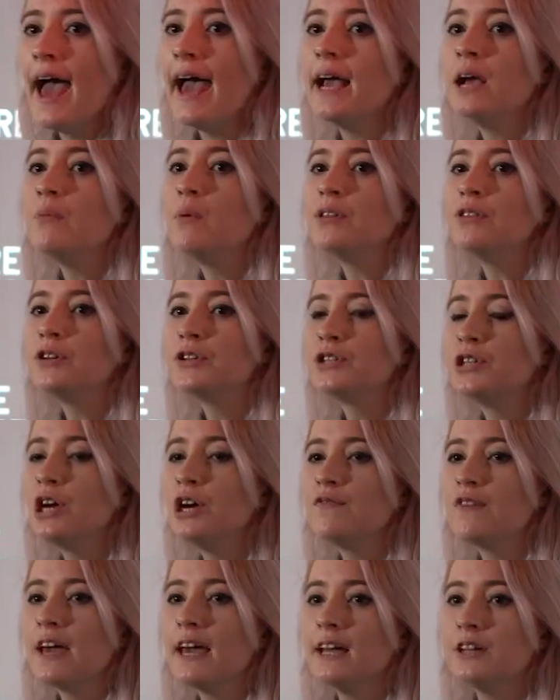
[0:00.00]
Hey, when the
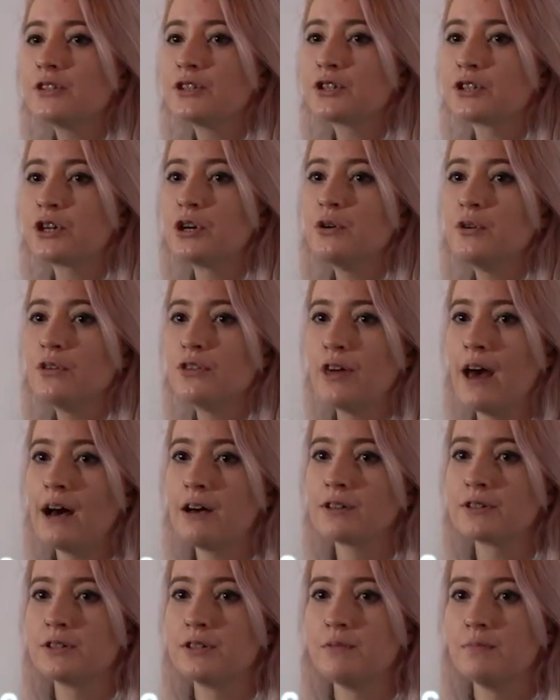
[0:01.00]
server hits
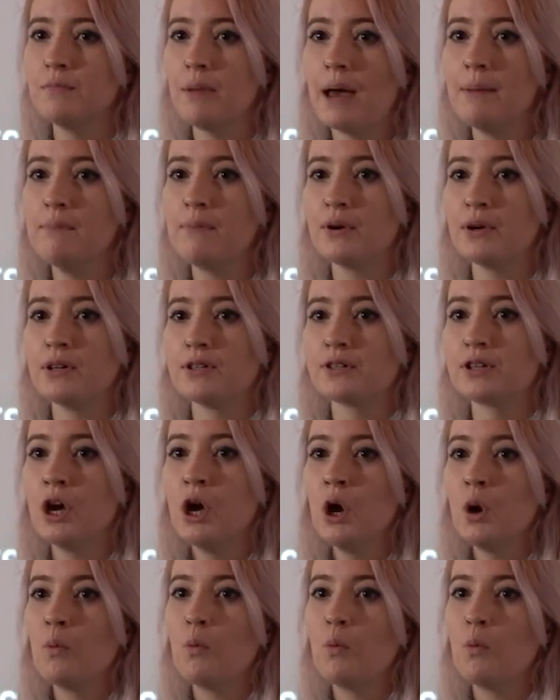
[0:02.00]
2,000 members,